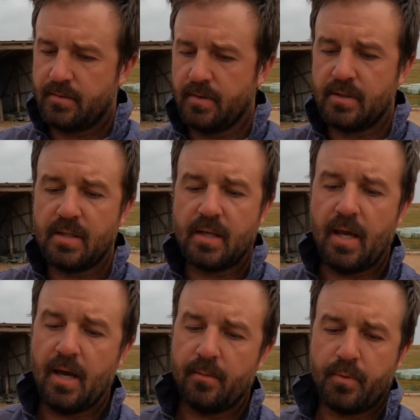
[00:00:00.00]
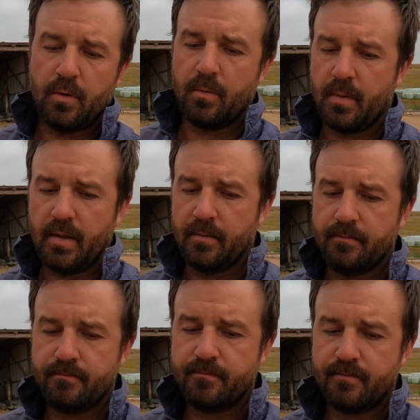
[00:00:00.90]
to dig out probably
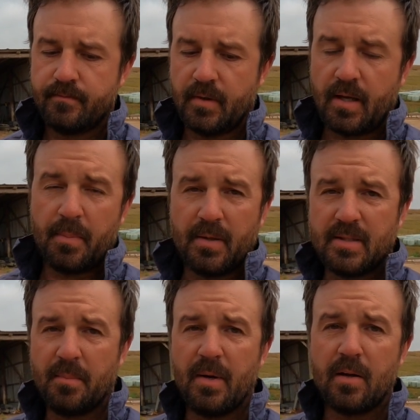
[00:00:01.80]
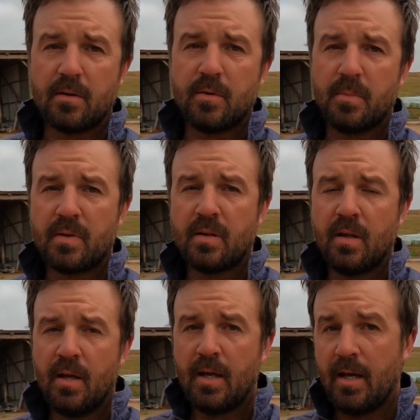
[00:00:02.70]
a couple of 10-metre
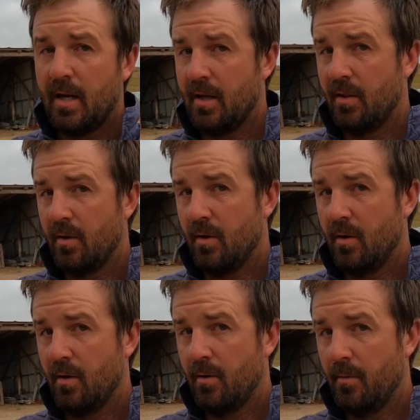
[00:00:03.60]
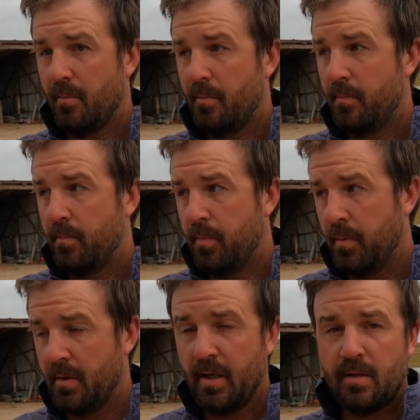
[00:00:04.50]
strips in the
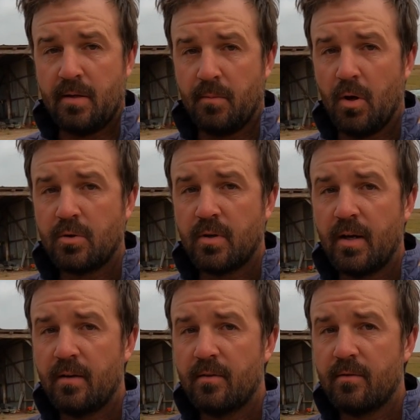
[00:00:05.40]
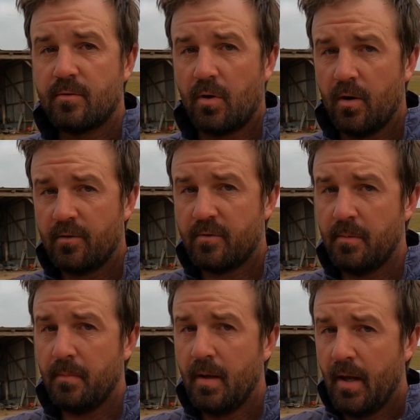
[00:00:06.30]
potassium nitrate trial
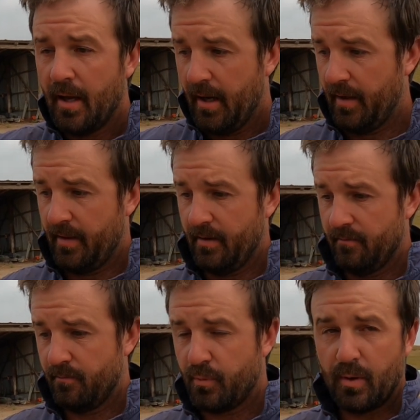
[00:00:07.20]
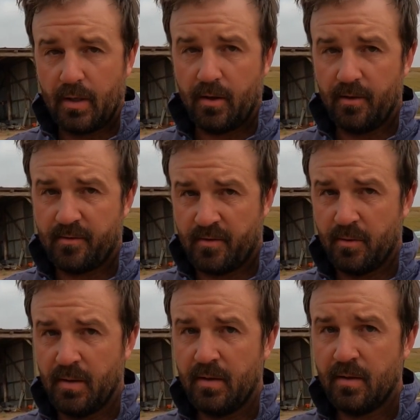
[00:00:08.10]
strip, and then pretty close
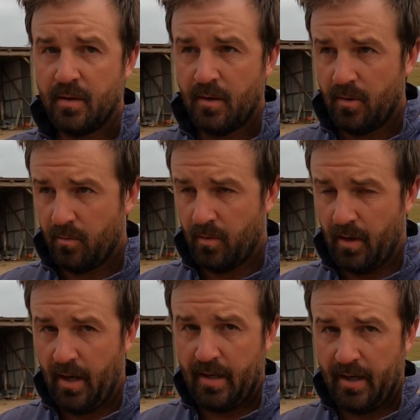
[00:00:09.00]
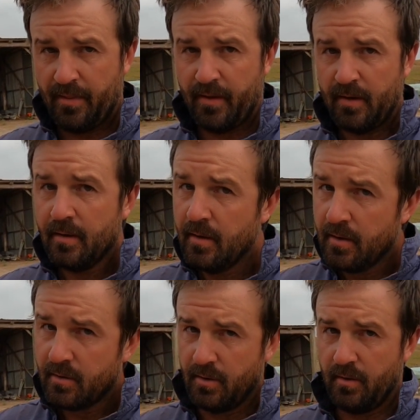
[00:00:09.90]
to it where it had nothing,
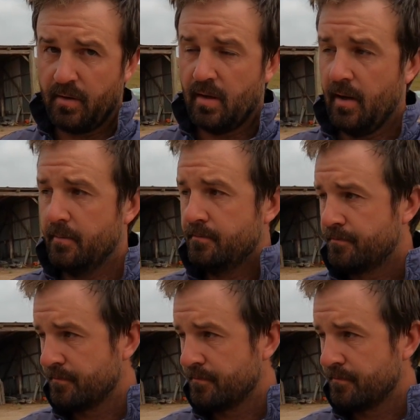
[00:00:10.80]
do the same